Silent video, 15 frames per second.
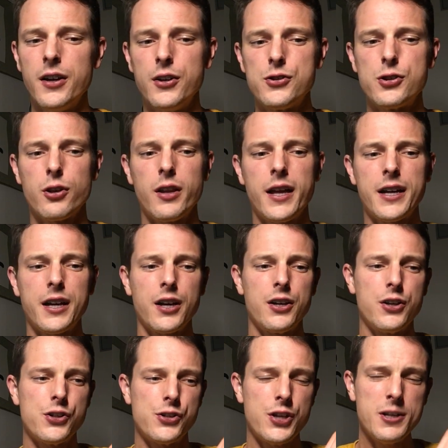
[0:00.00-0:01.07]
So like,
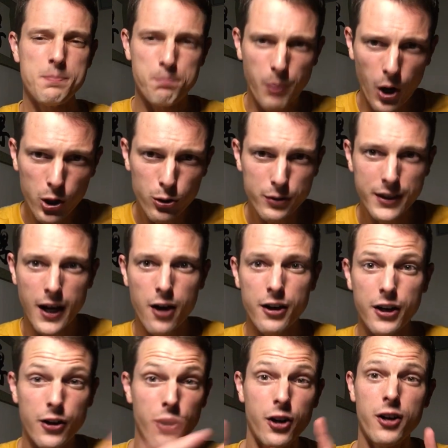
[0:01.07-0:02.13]
she's buckled down
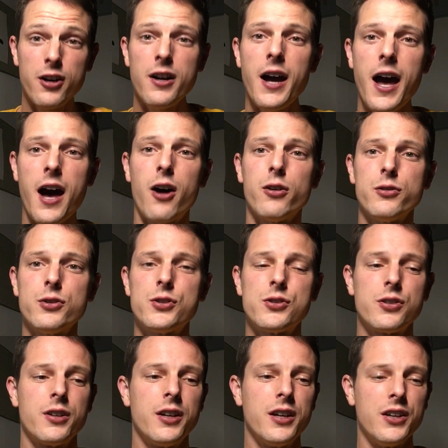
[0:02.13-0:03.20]
at her
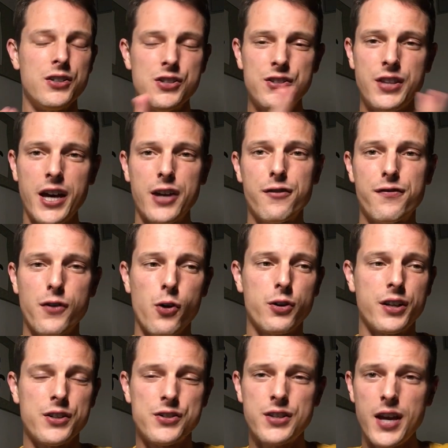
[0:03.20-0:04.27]
house staying
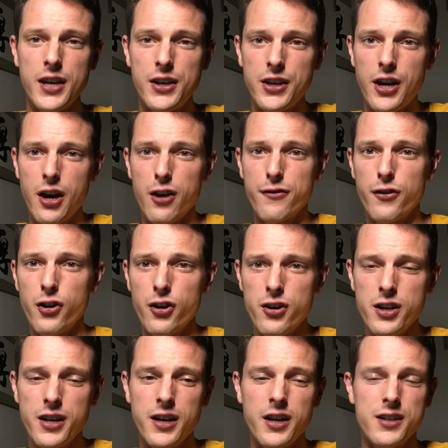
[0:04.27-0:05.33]
focused, taking care of her
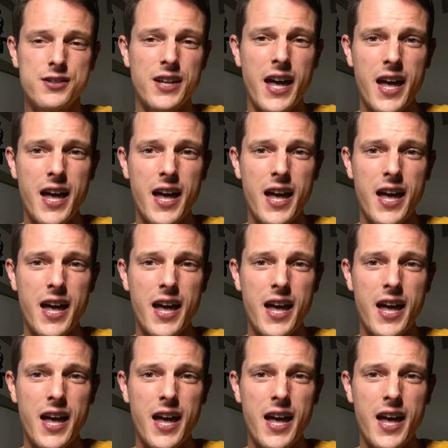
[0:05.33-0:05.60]
kids,